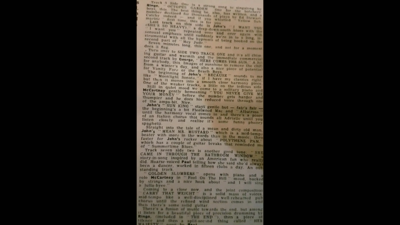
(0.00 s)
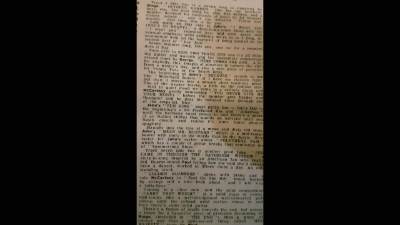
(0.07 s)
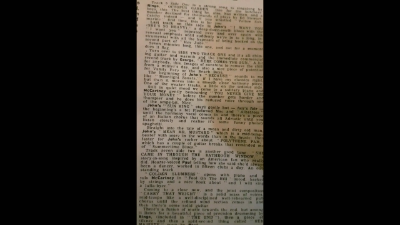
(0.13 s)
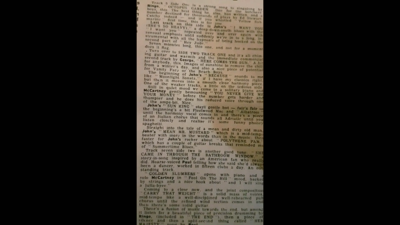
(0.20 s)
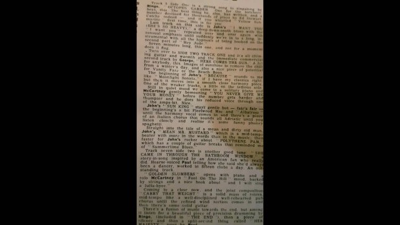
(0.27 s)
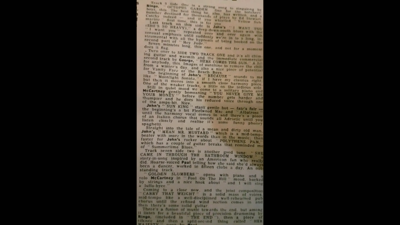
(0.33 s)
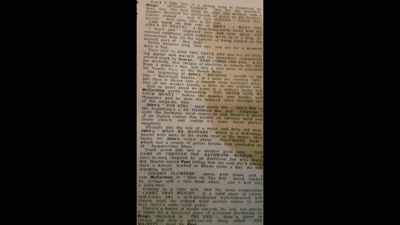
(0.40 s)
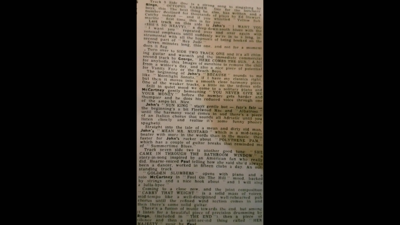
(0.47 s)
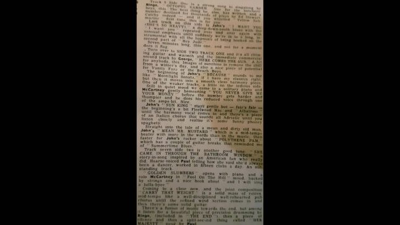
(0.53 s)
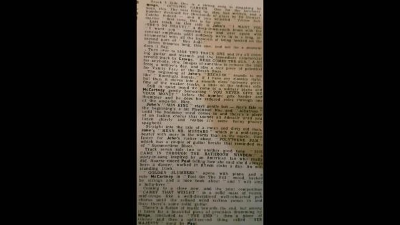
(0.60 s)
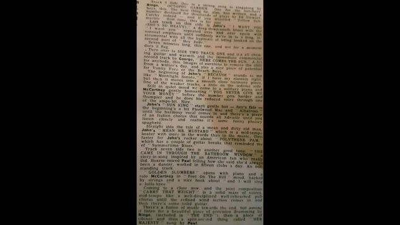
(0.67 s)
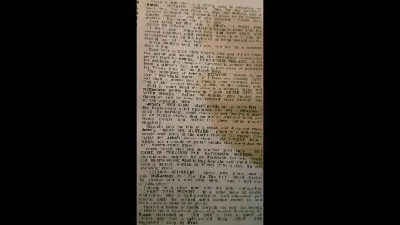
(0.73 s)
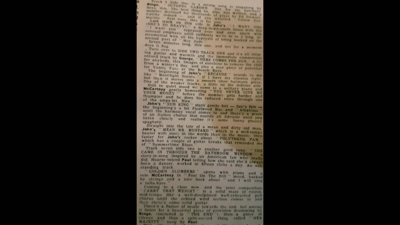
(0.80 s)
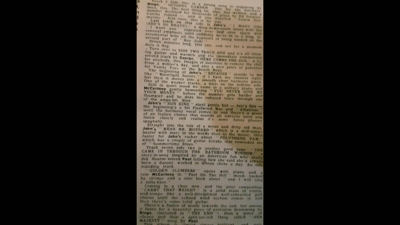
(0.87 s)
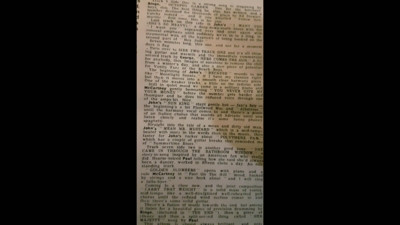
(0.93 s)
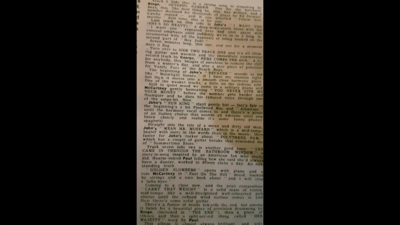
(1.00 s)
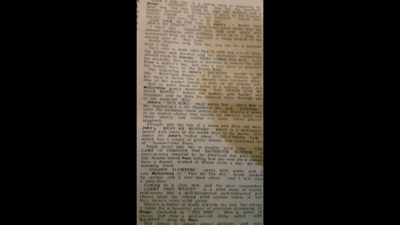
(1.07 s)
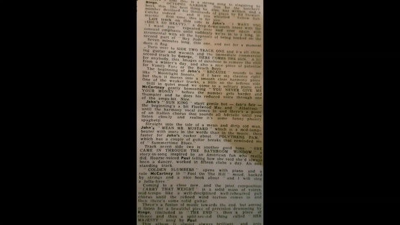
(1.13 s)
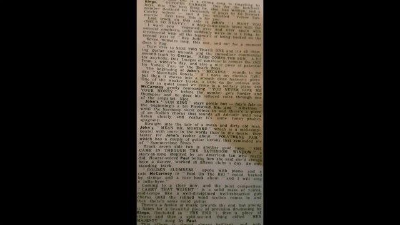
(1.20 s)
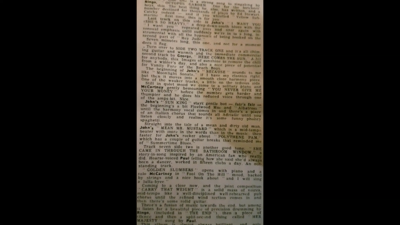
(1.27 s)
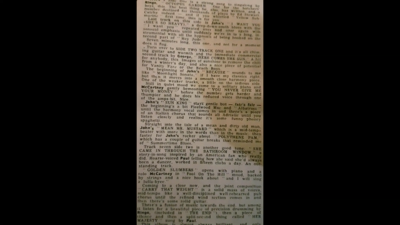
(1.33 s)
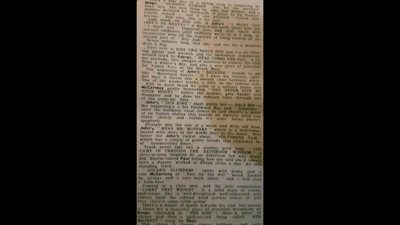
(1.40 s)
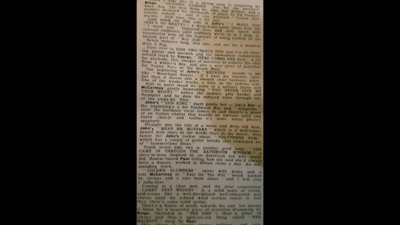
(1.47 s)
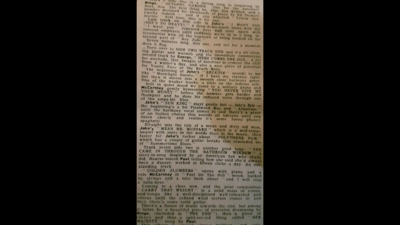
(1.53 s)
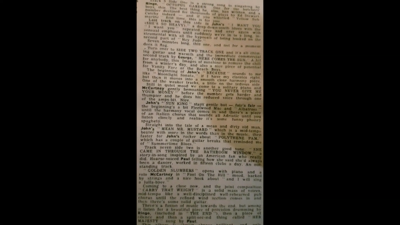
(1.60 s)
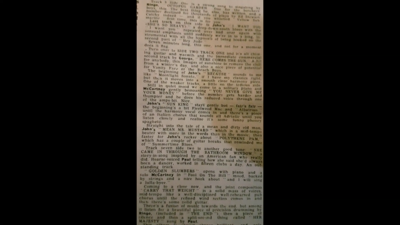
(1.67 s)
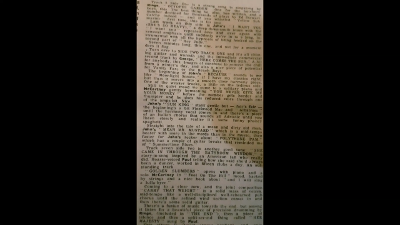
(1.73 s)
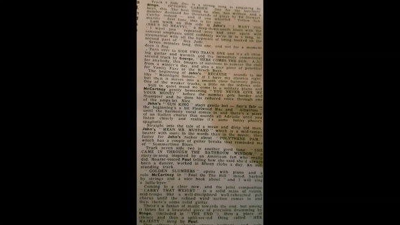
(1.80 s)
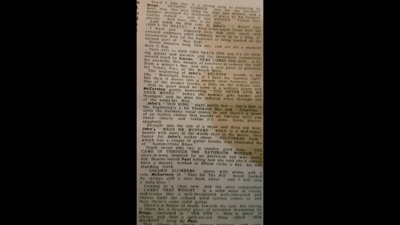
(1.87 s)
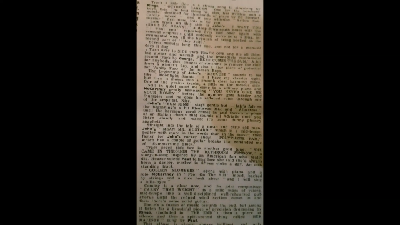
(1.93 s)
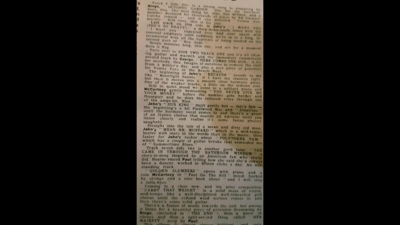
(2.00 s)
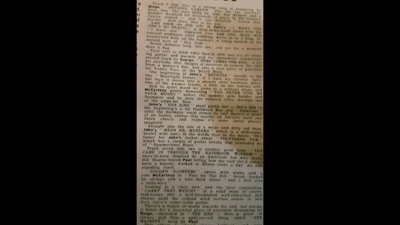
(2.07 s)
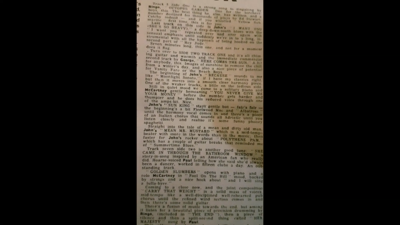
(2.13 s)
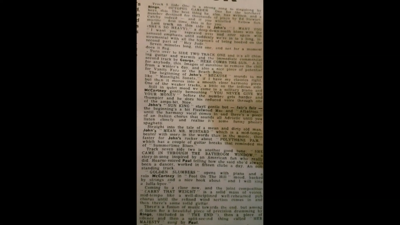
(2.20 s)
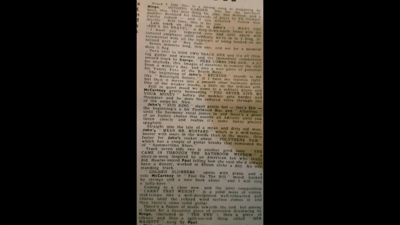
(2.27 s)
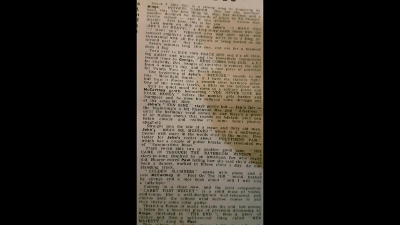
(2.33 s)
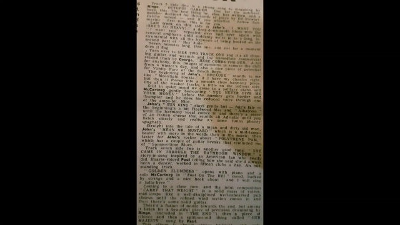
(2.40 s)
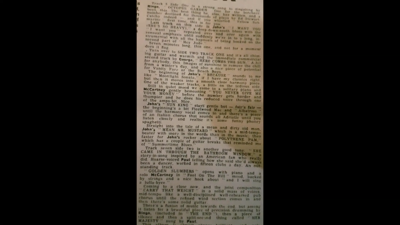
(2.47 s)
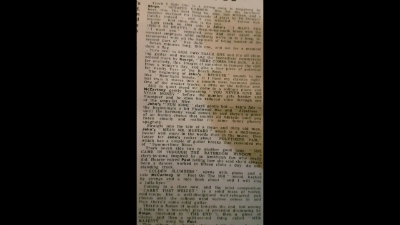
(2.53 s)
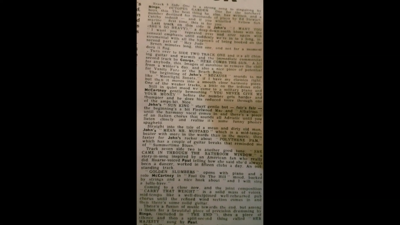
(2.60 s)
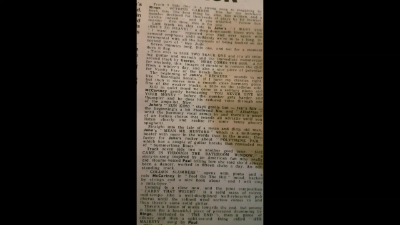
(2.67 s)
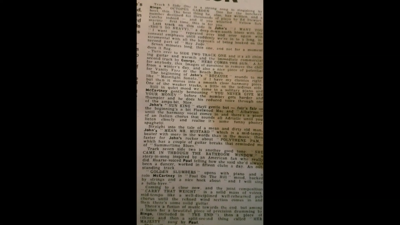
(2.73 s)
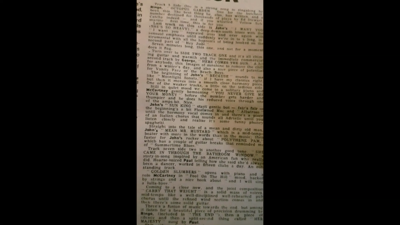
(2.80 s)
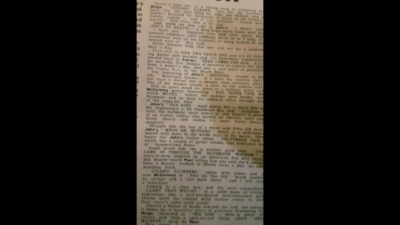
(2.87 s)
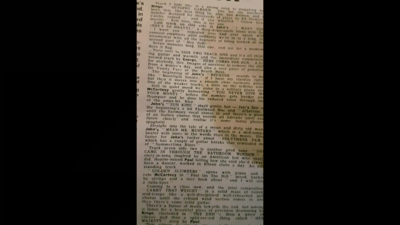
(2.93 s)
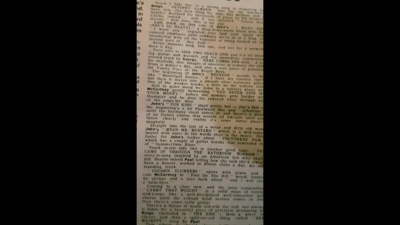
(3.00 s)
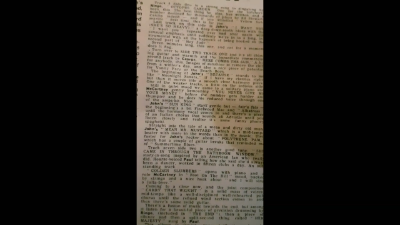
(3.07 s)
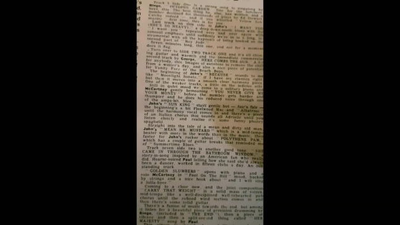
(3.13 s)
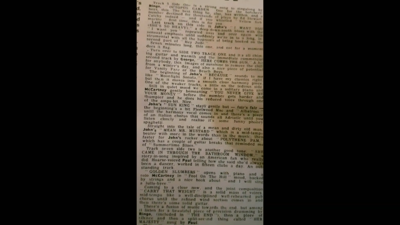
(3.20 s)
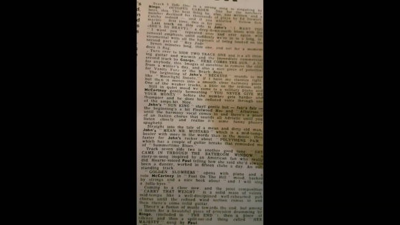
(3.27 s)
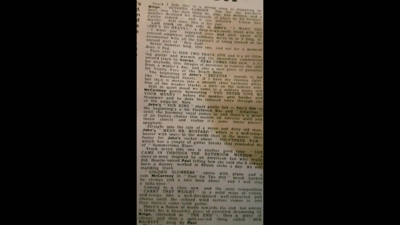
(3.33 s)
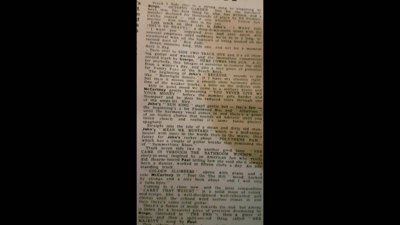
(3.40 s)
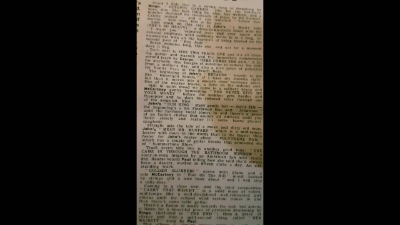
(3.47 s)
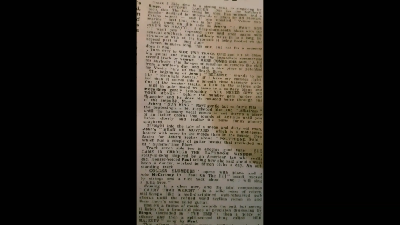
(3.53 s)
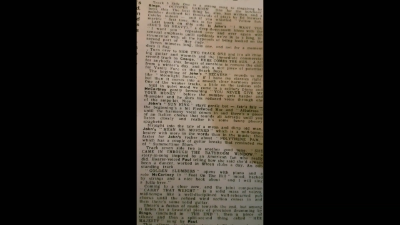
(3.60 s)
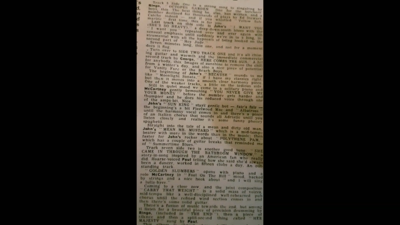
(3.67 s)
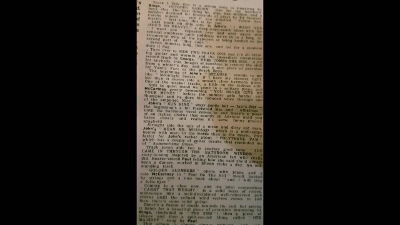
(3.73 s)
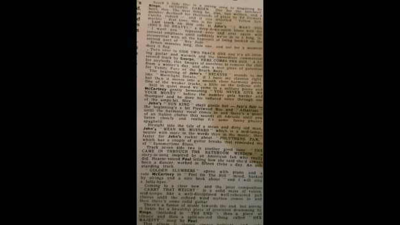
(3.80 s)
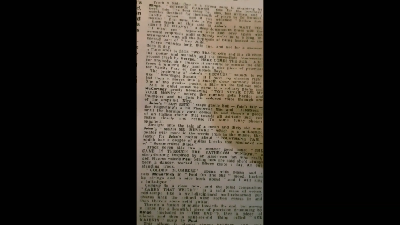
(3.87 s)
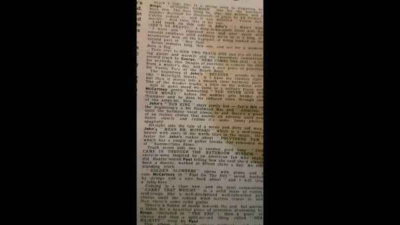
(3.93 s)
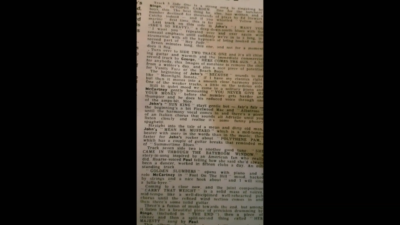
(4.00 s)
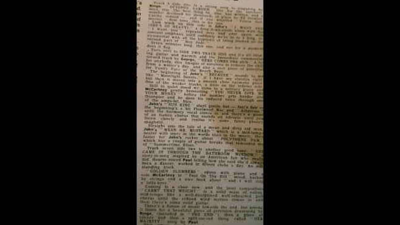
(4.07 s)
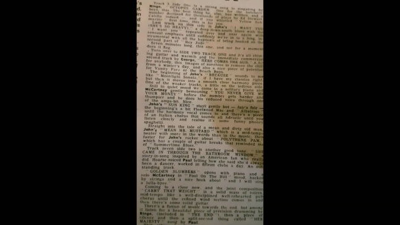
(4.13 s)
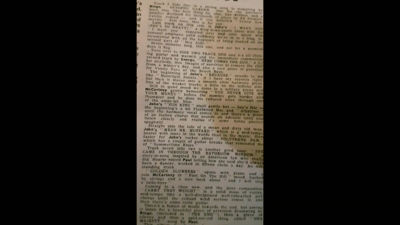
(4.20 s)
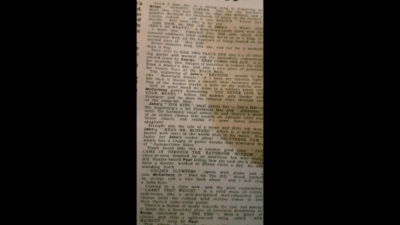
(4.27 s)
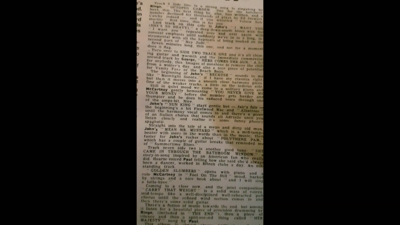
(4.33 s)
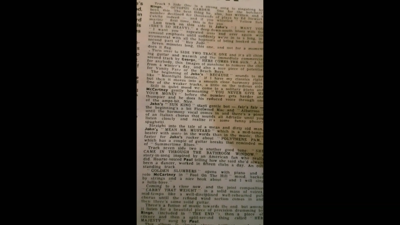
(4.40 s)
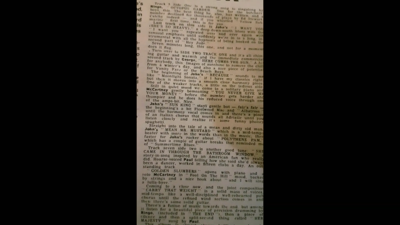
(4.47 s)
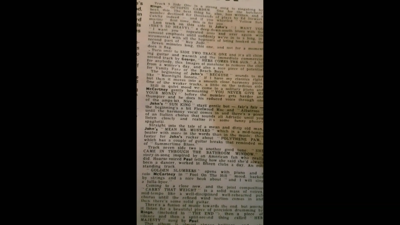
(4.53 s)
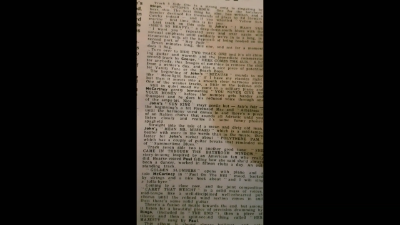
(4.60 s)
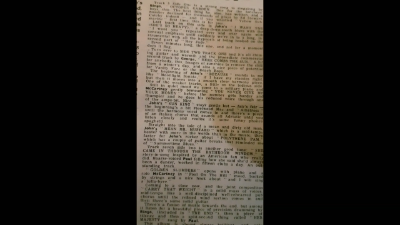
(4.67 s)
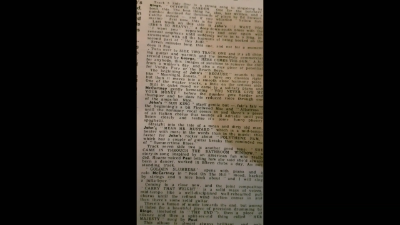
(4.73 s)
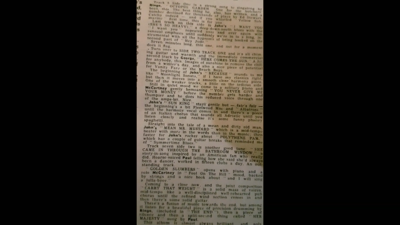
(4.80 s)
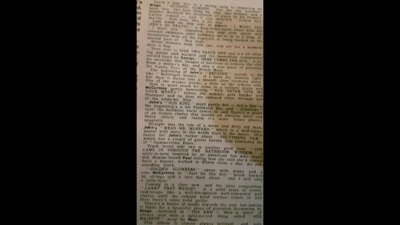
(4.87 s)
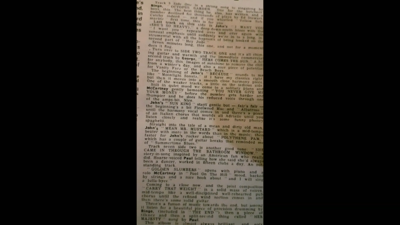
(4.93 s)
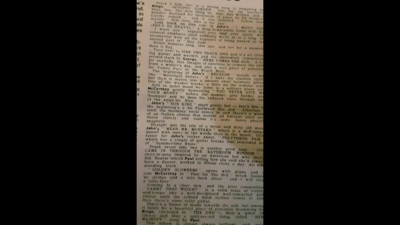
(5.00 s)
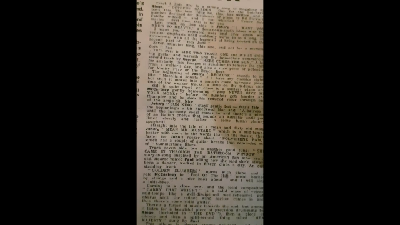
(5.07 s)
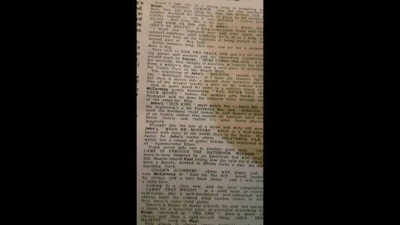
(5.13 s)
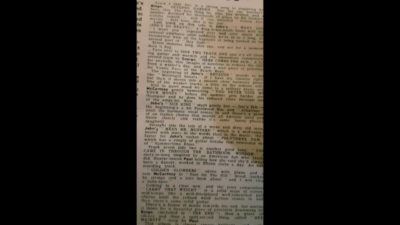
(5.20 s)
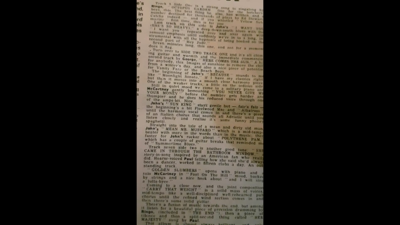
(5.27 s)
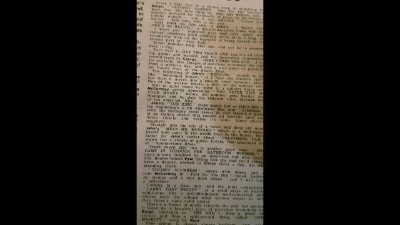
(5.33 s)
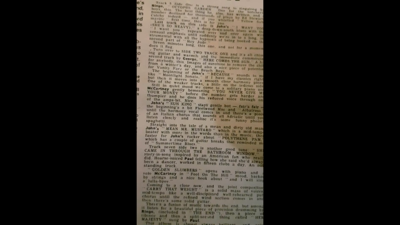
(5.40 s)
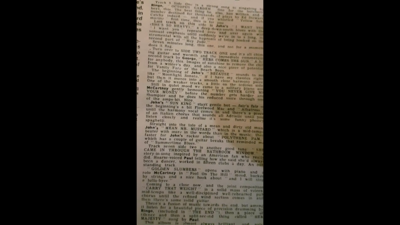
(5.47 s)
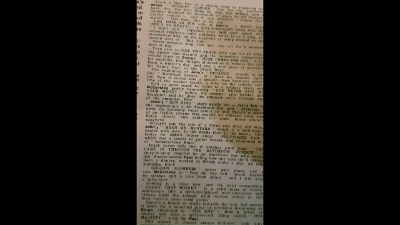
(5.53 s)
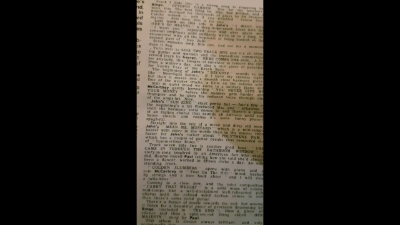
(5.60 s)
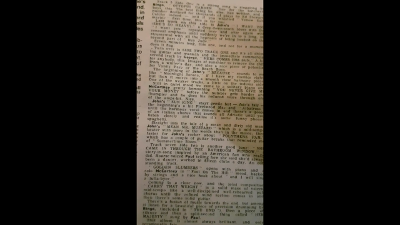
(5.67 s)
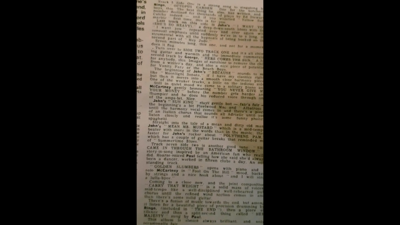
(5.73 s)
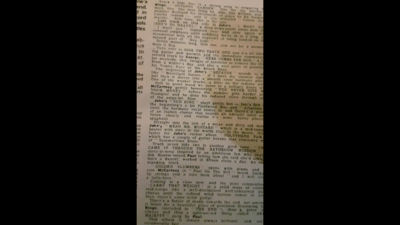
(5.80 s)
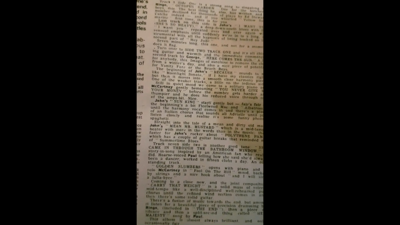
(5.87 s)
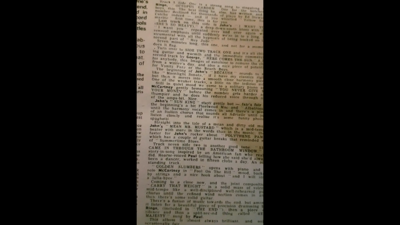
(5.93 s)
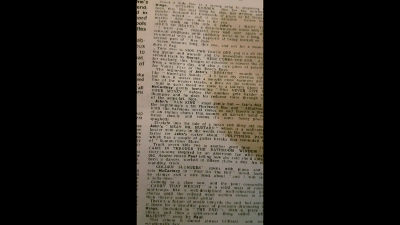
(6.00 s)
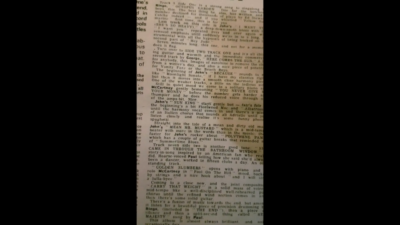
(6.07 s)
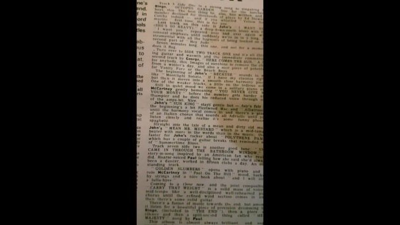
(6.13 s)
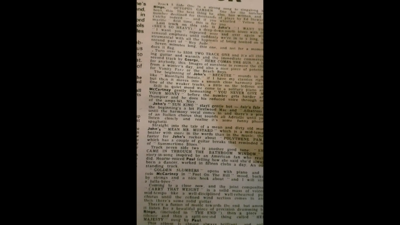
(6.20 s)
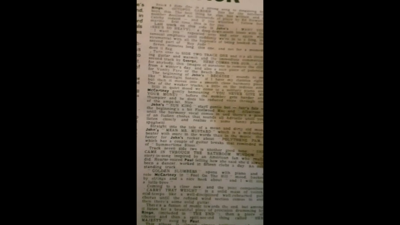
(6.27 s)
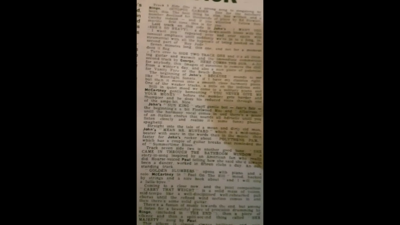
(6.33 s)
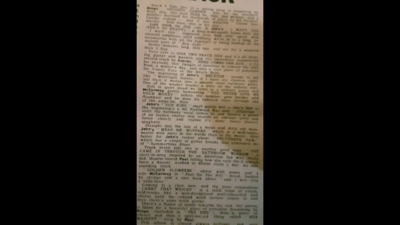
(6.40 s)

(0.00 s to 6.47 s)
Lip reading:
Nobody's mouth can be seen.